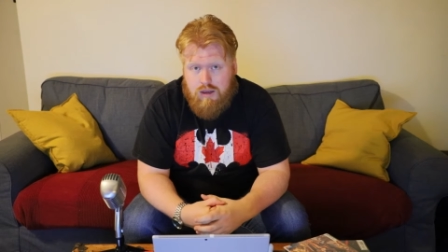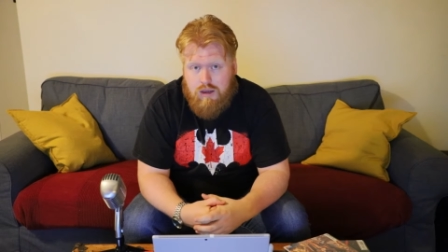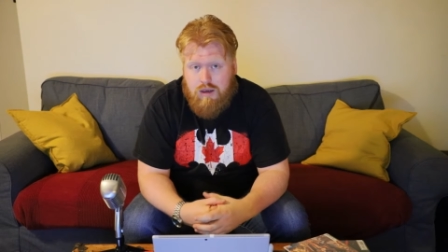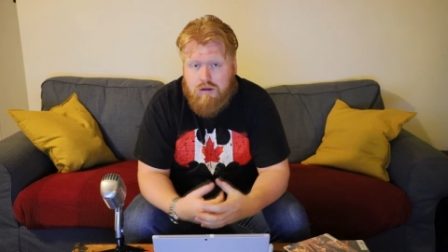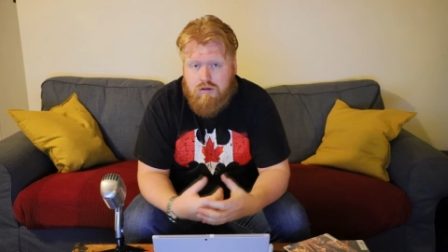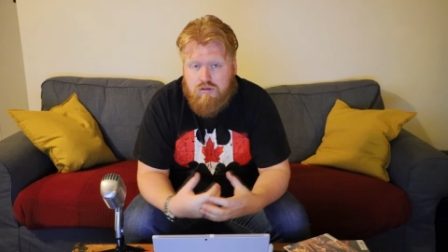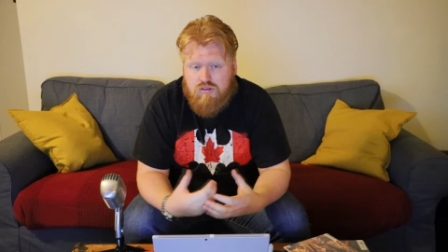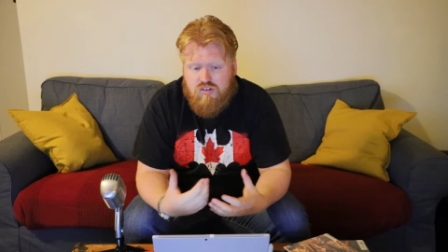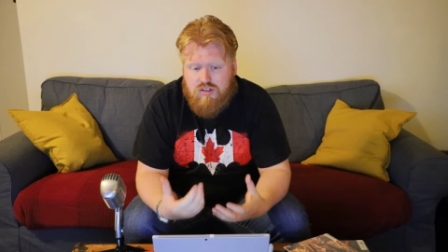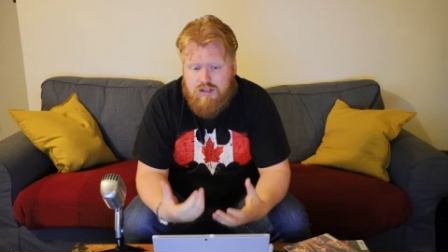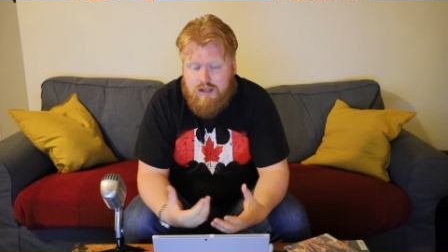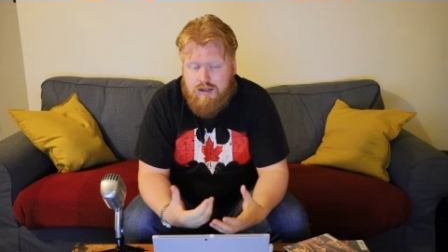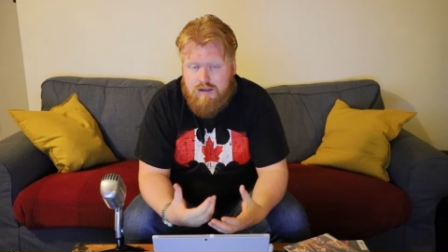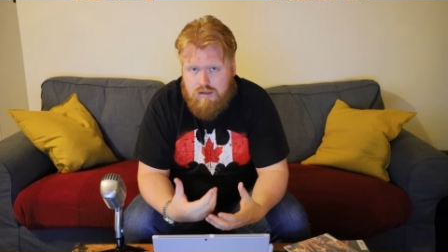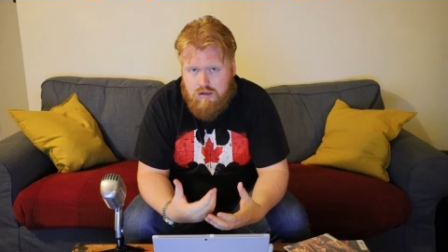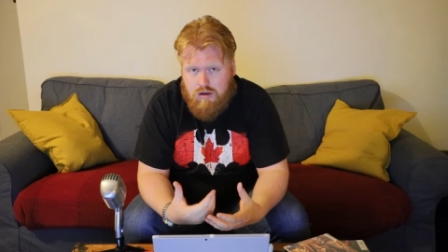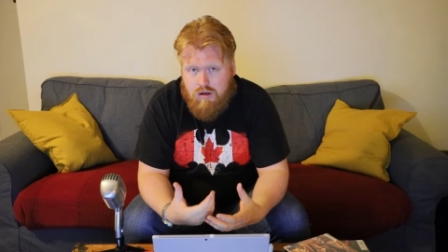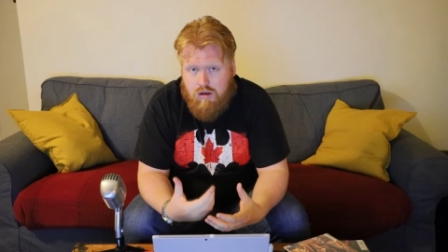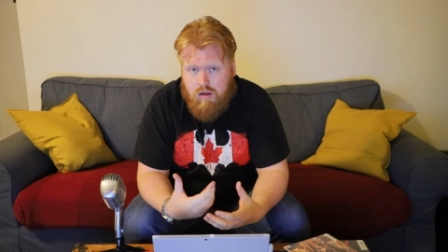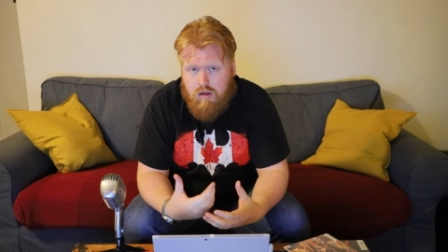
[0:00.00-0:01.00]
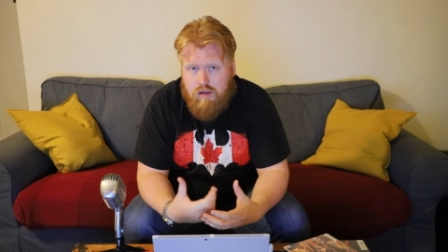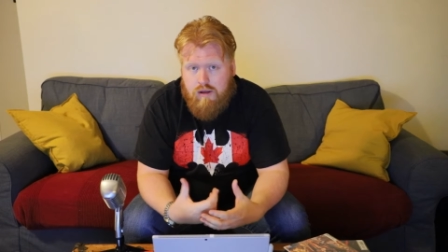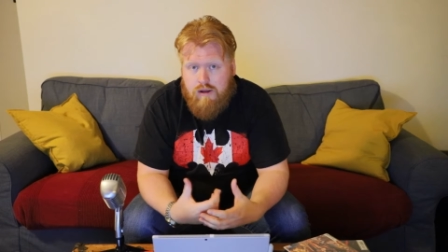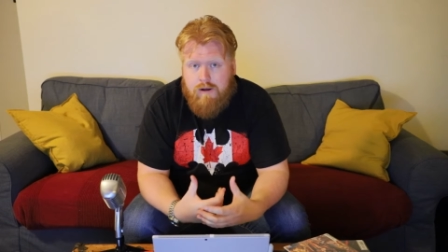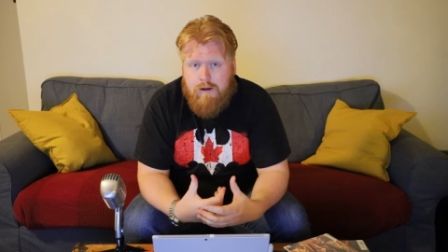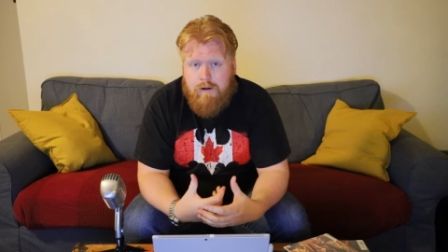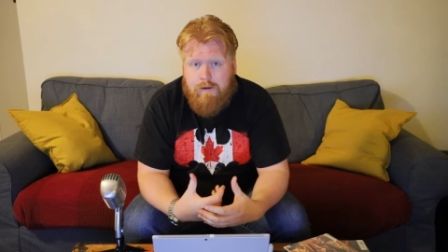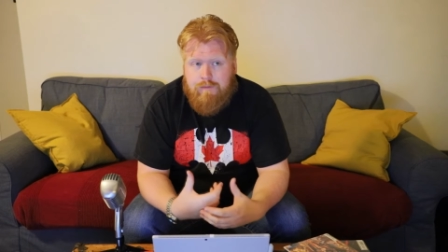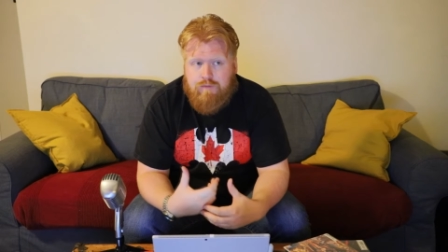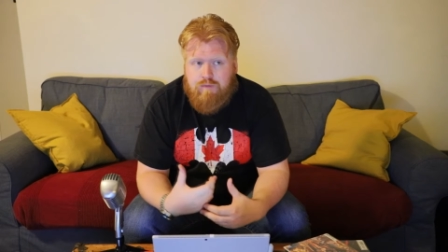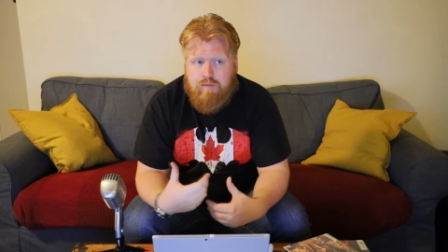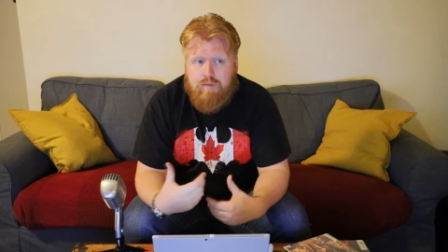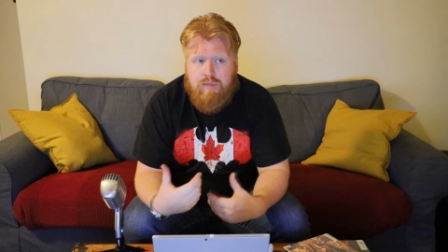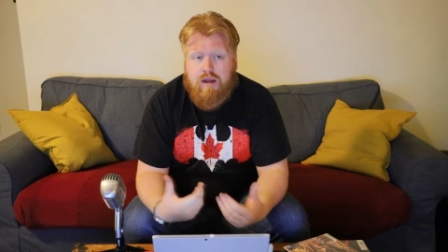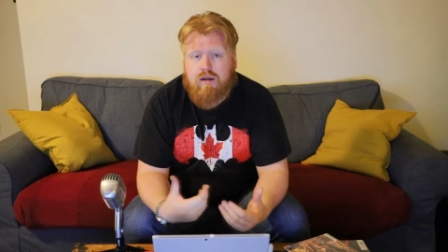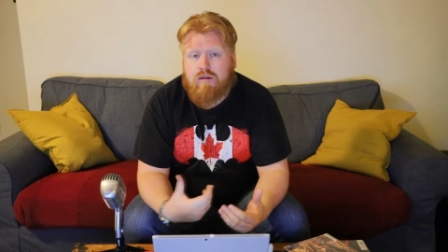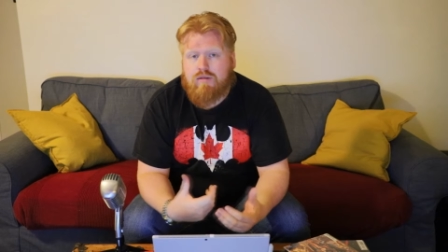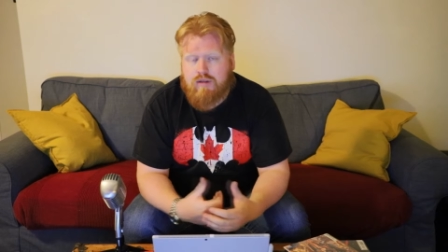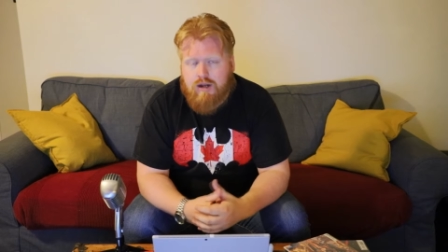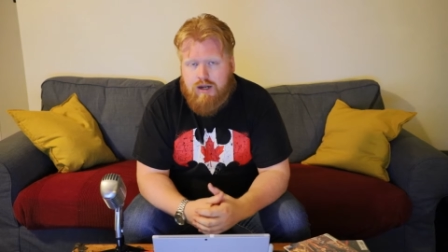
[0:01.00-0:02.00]
he understands it all
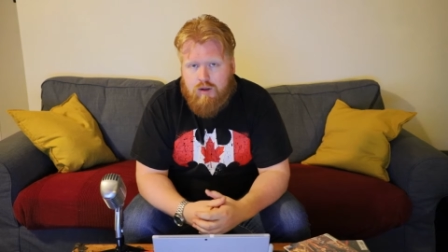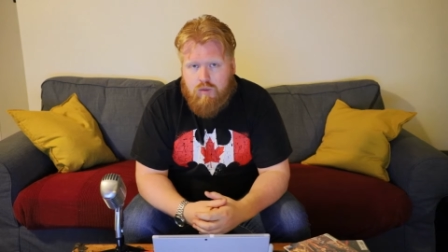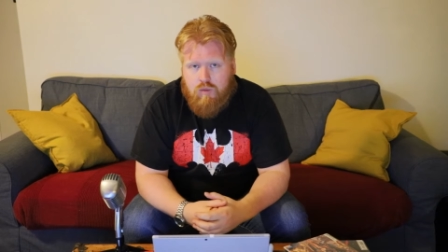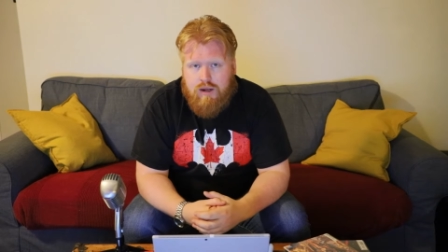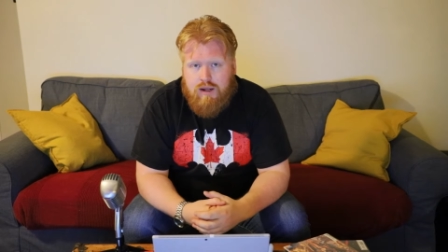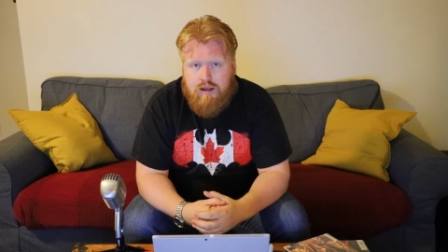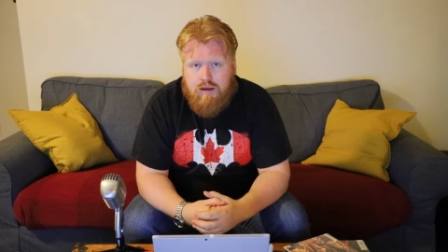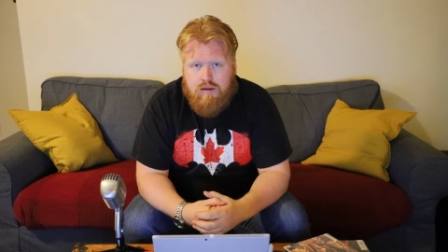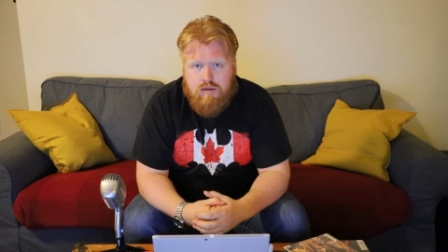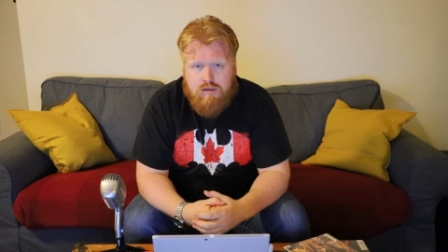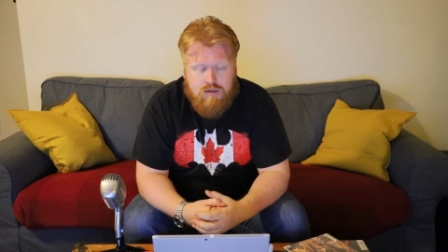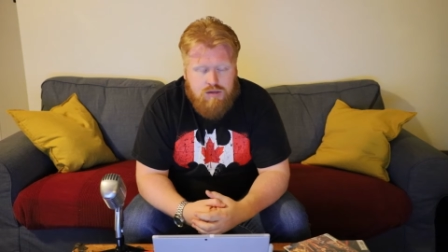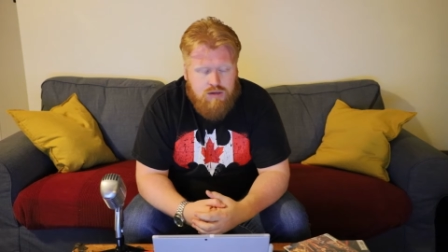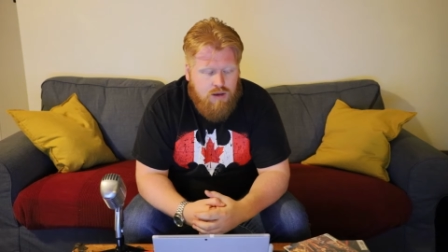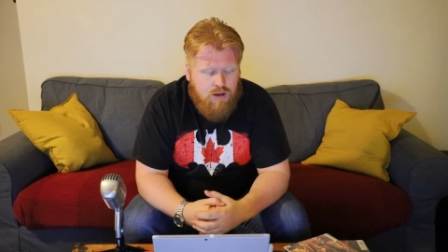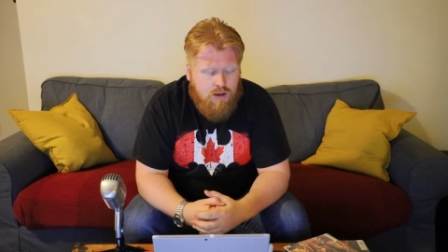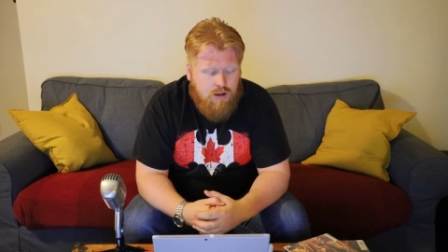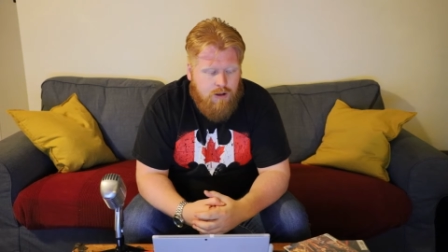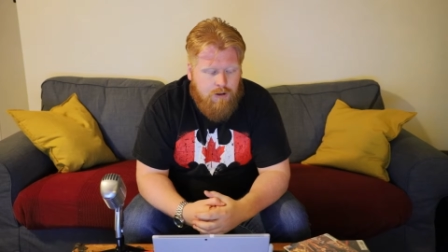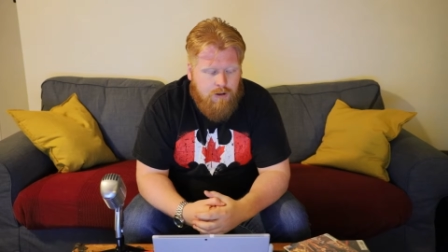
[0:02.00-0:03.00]
better than anyone else.